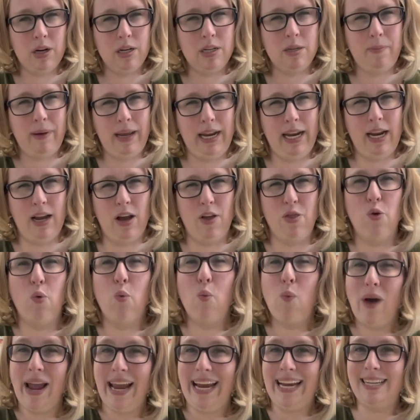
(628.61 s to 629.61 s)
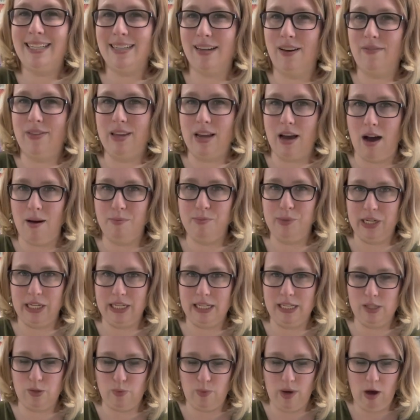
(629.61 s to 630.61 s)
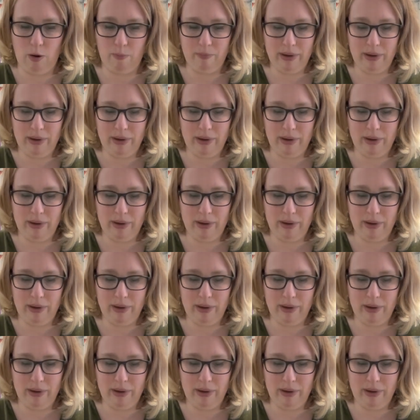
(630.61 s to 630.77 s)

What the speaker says: depending on the weight of the object as well.